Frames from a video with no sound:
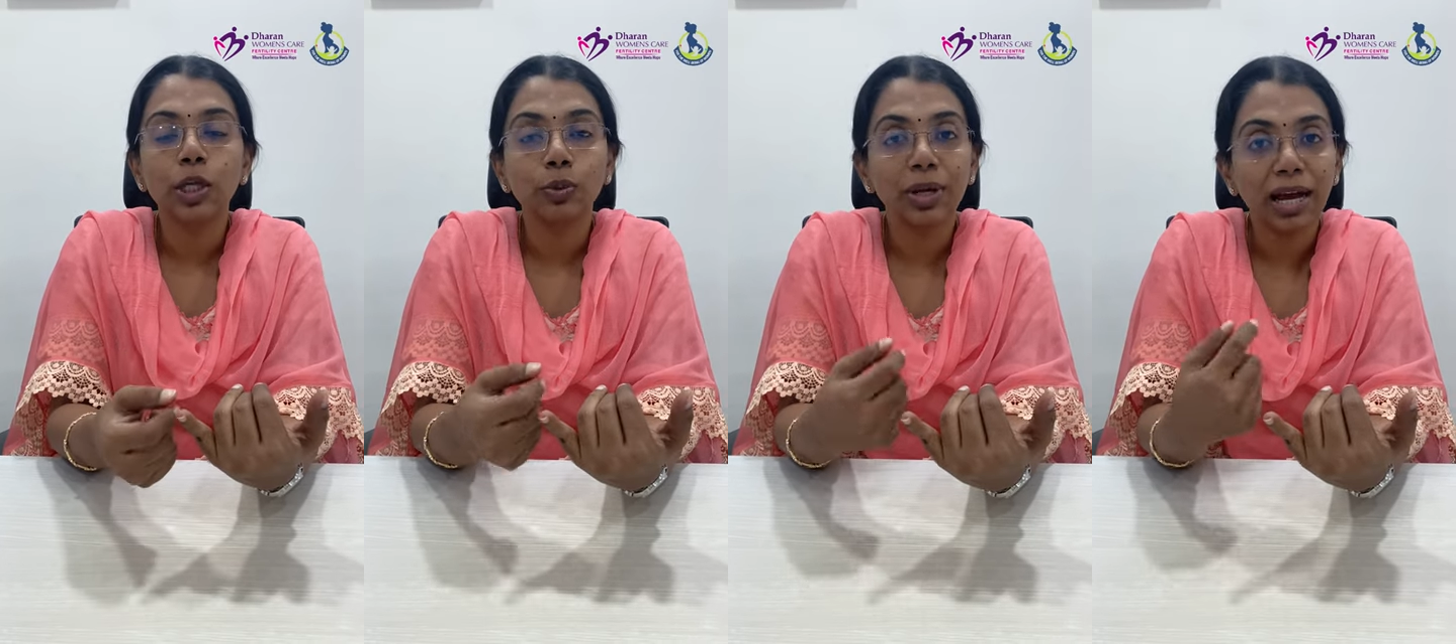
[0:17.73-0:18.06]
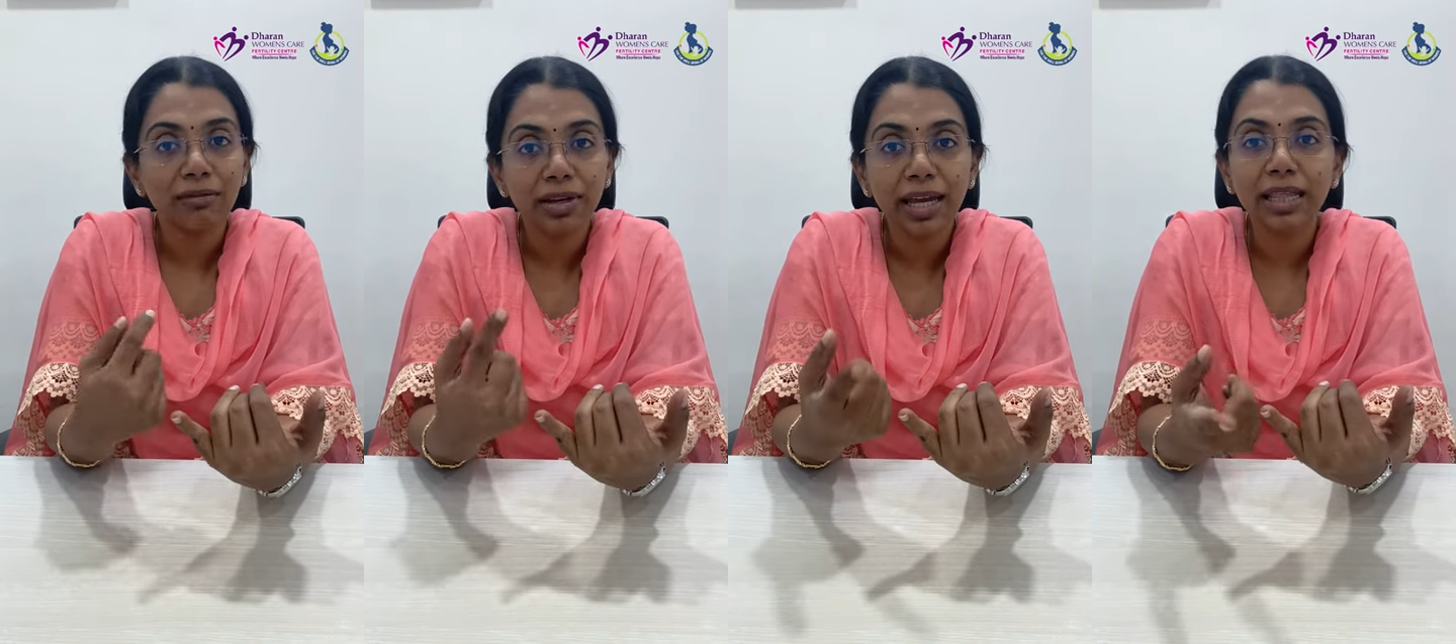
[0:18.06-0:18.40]
You will
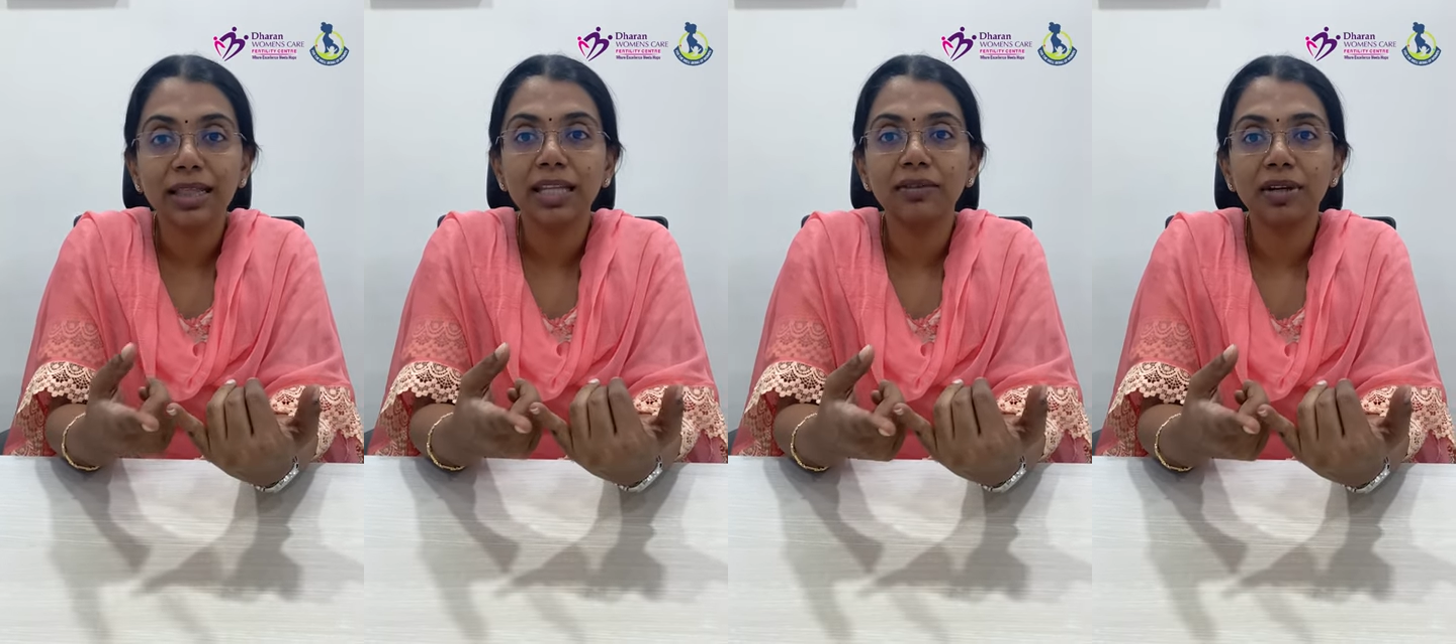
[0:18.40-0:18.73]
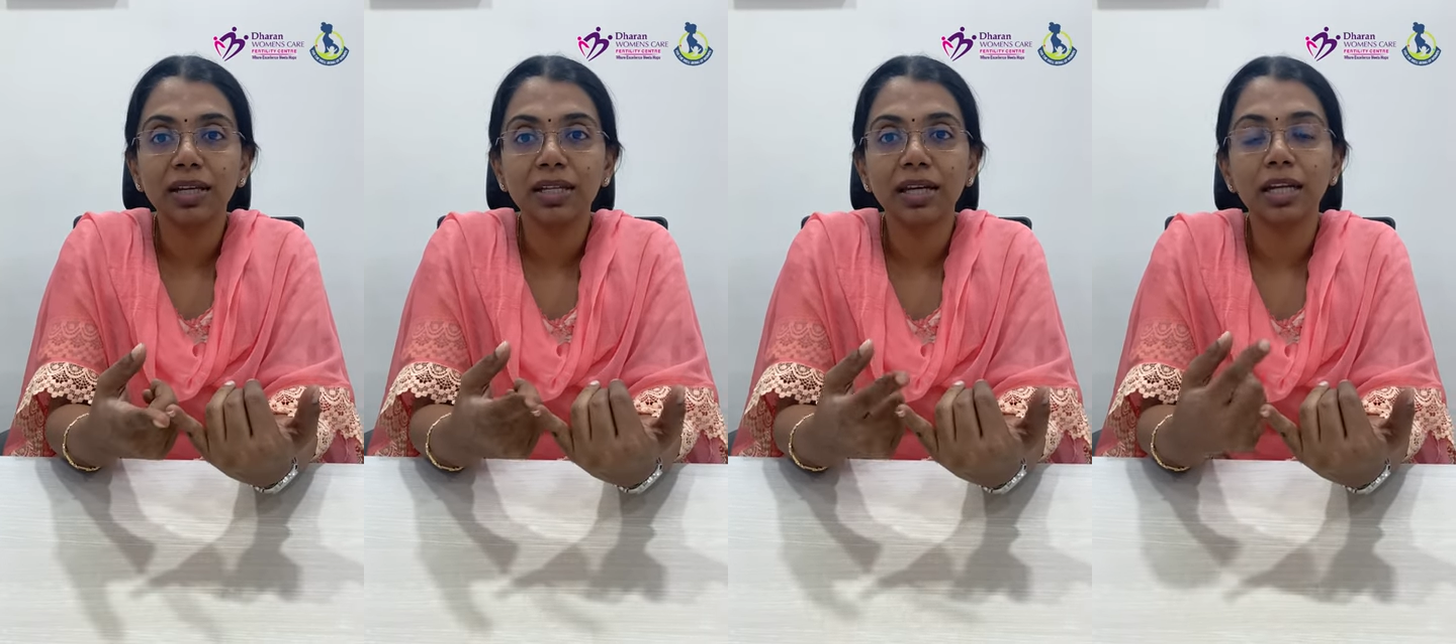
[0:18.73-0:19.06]
have a healthy
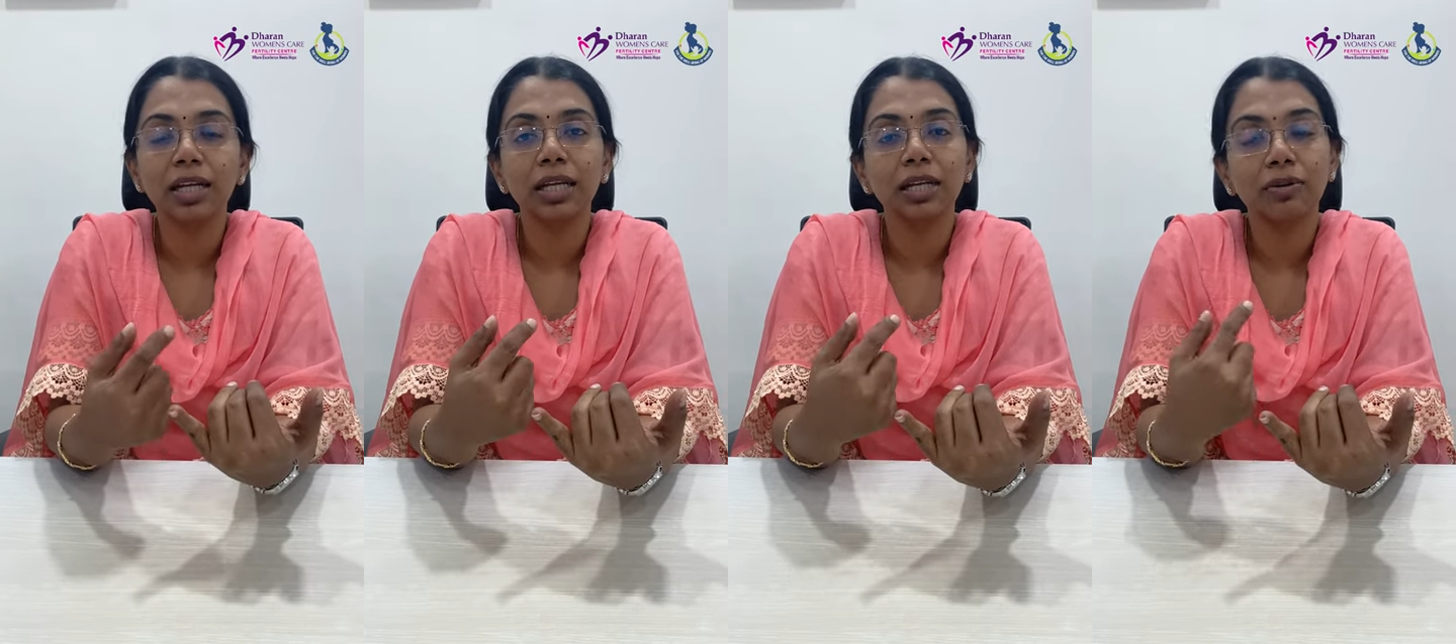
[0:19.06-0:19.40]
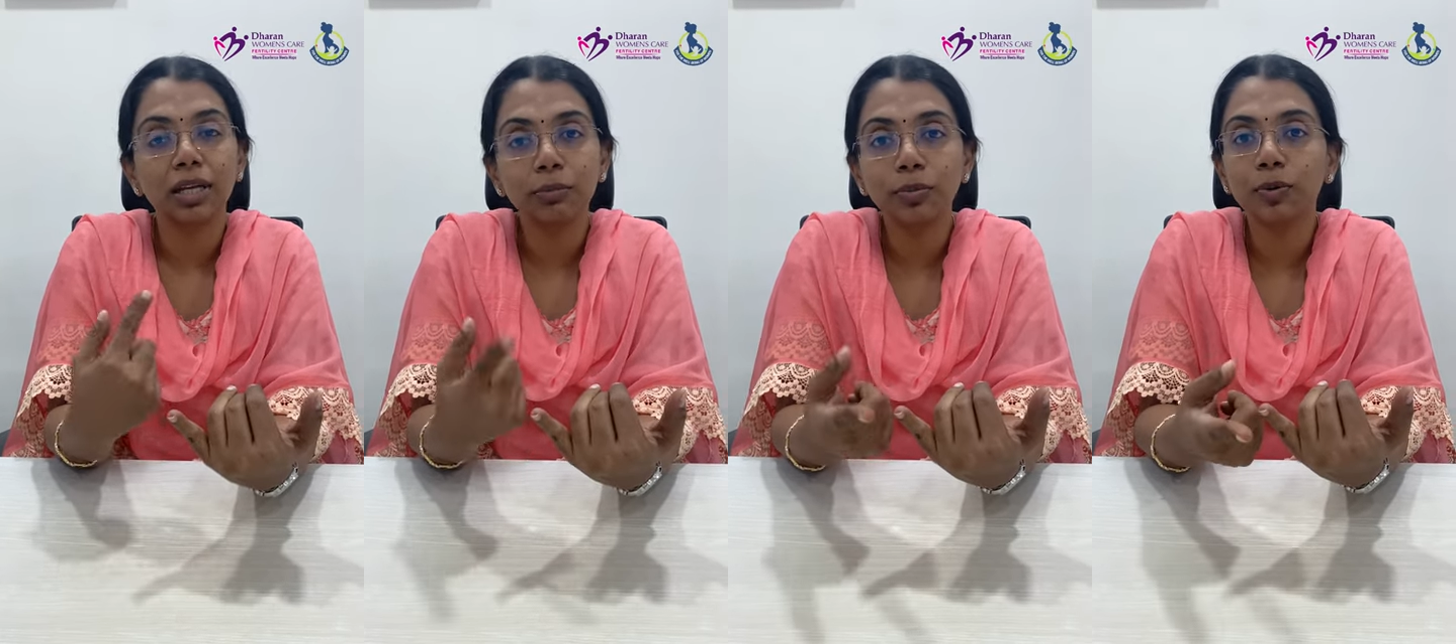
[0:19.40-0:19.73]
weight gain. It
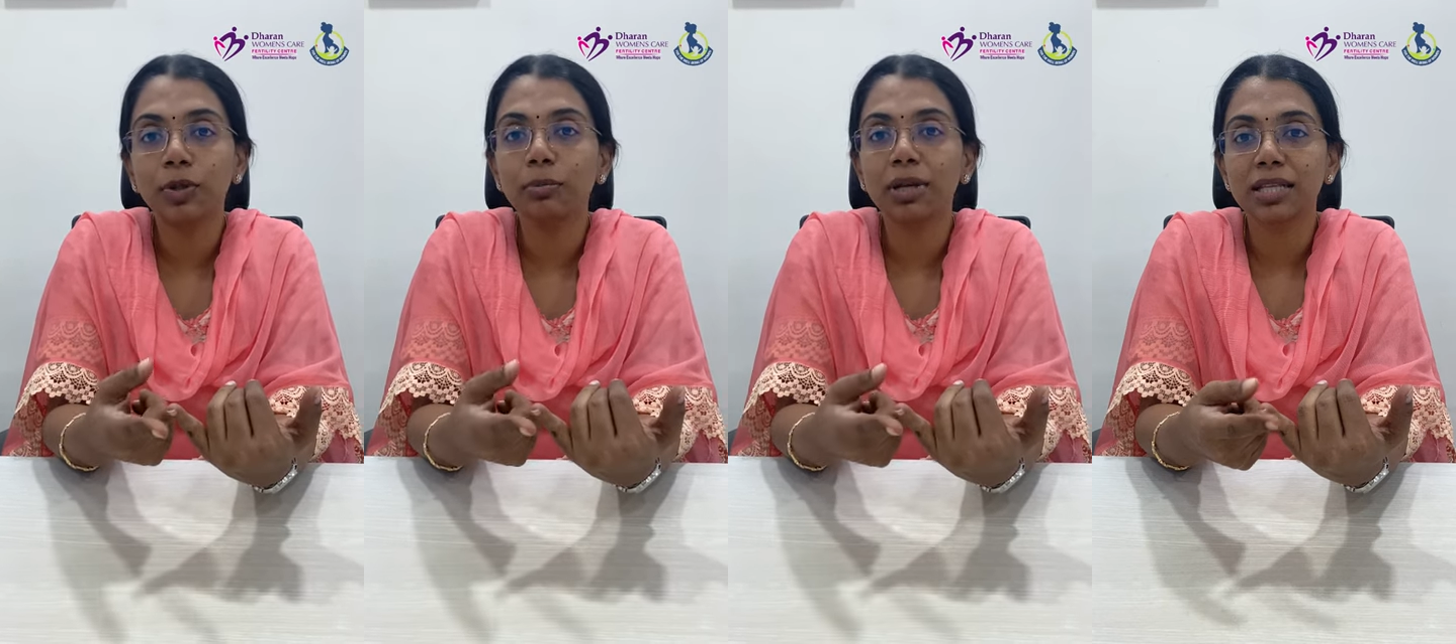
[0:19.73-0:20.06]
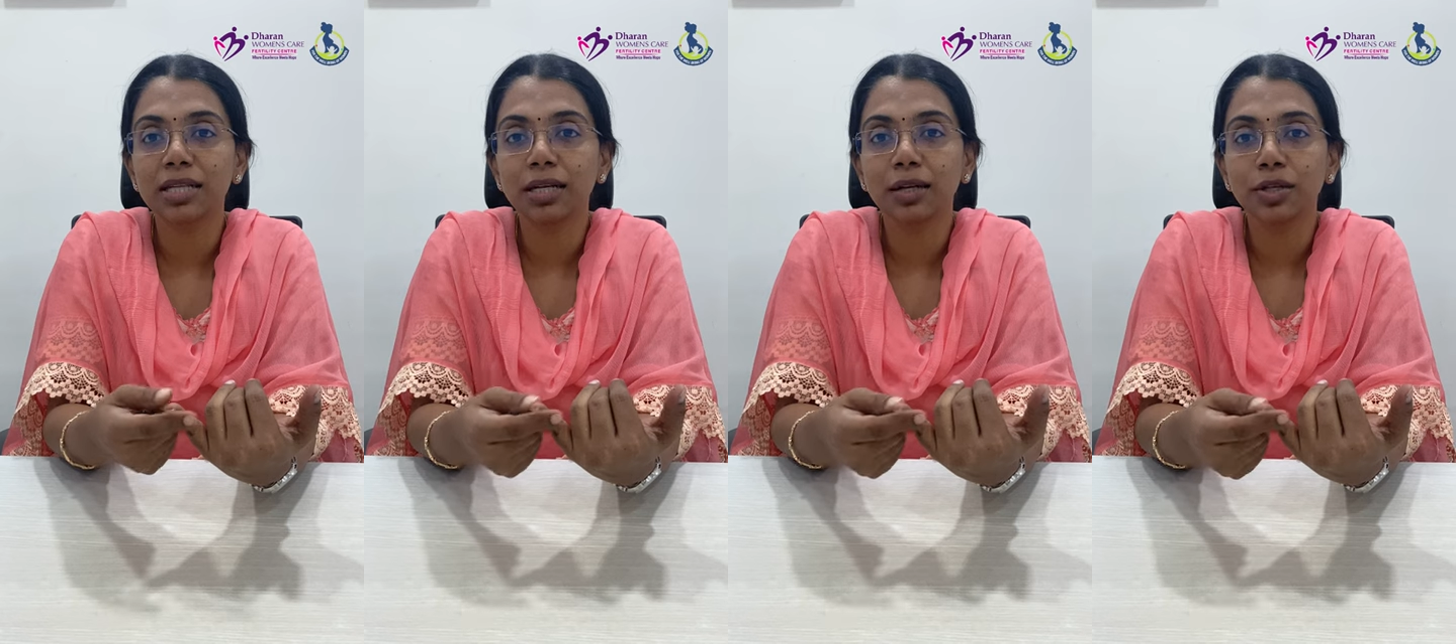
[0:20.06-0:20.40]
will improve the
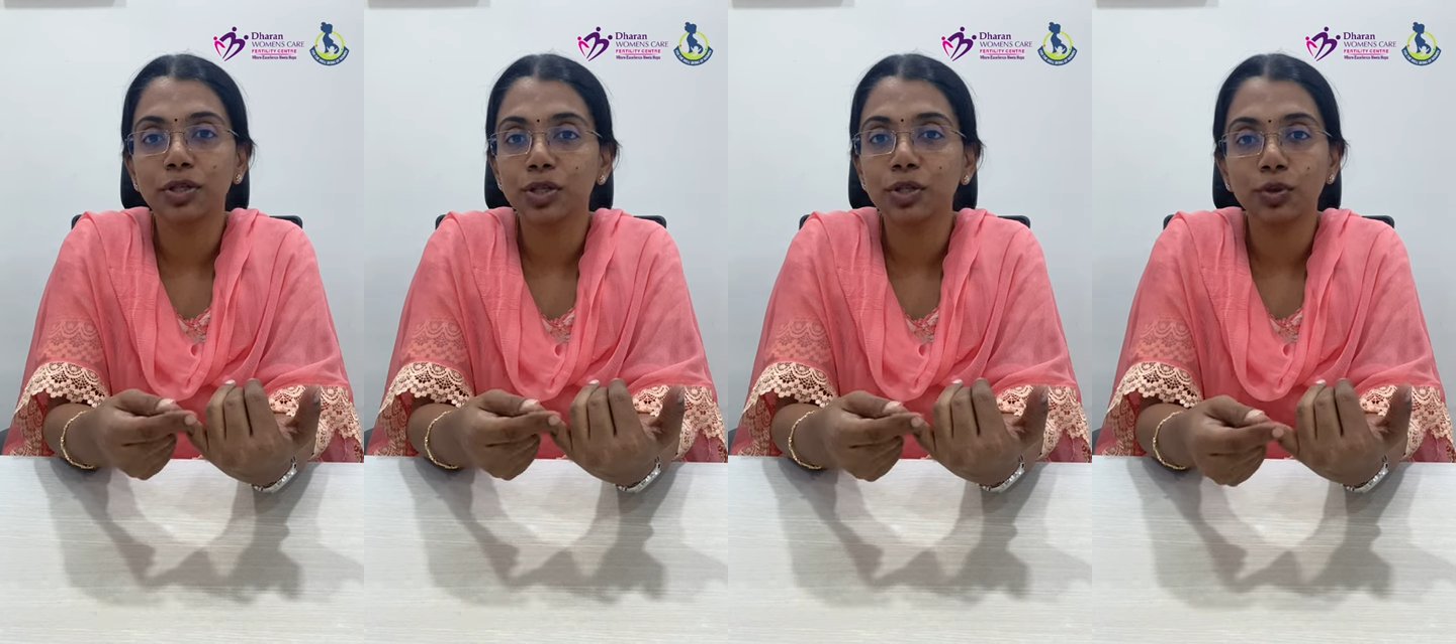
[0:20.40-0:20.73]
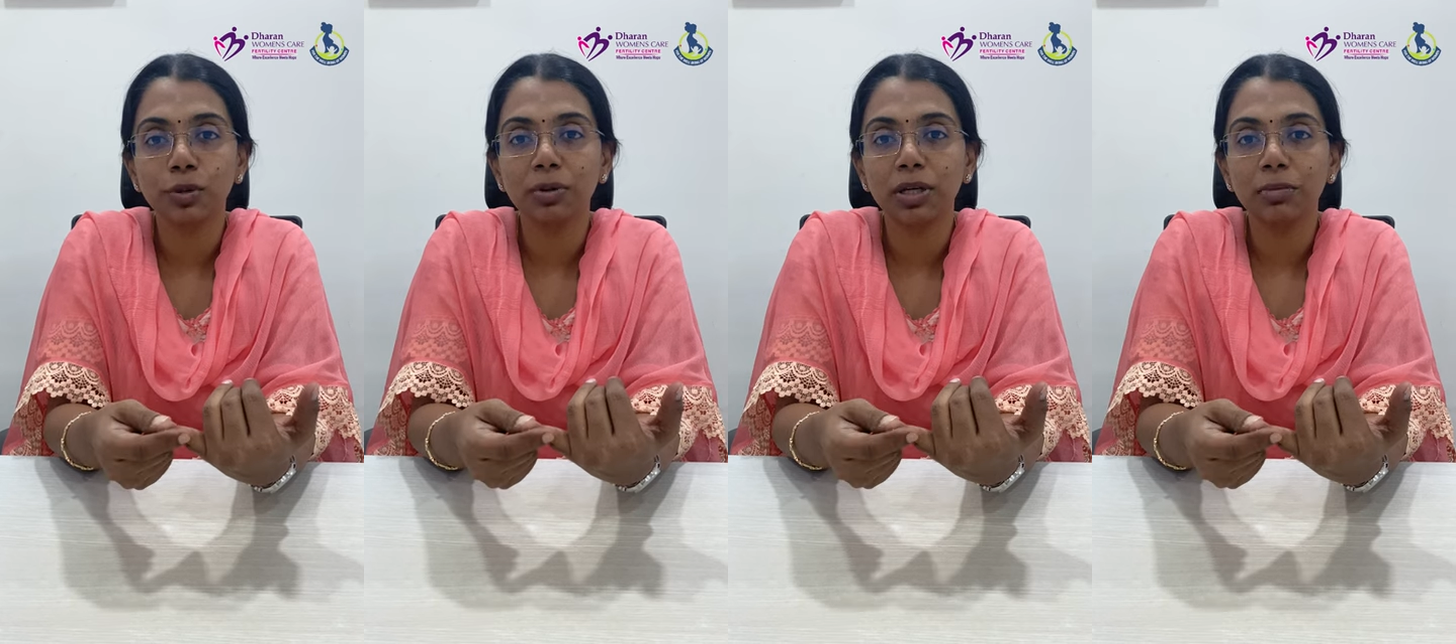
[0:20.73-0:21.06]
blood circulations
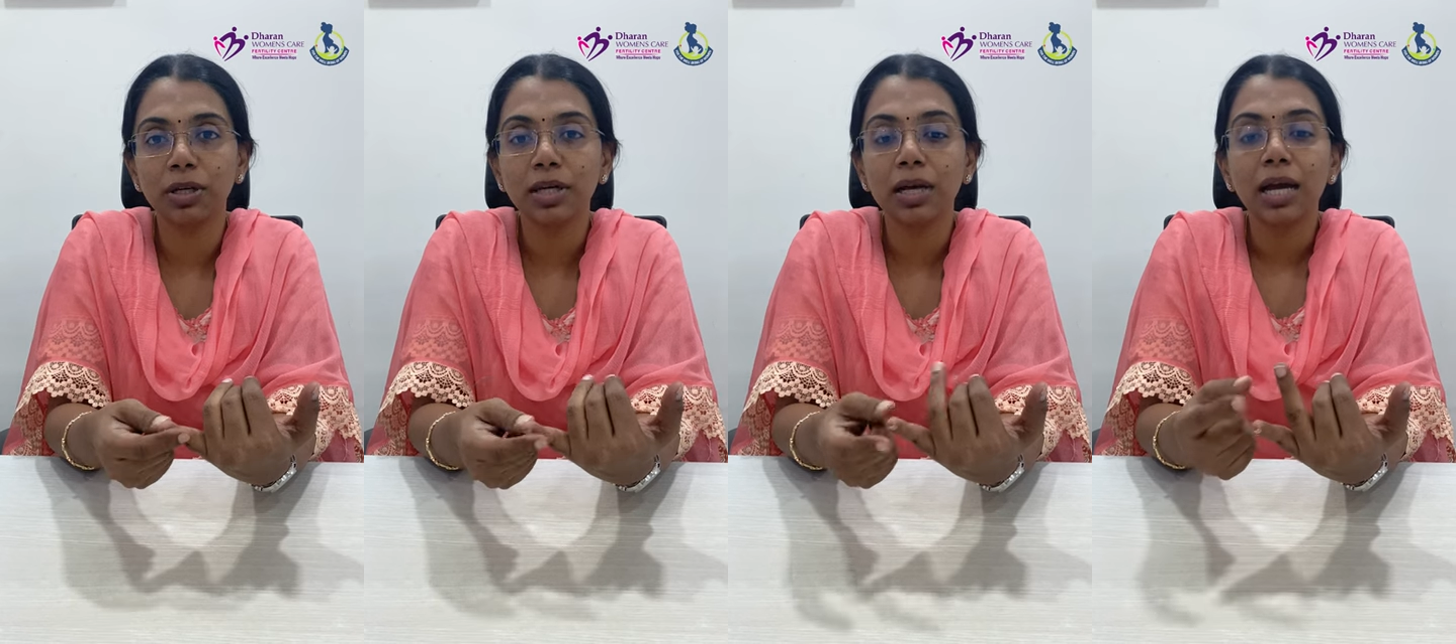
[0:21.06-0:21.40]
to the baby.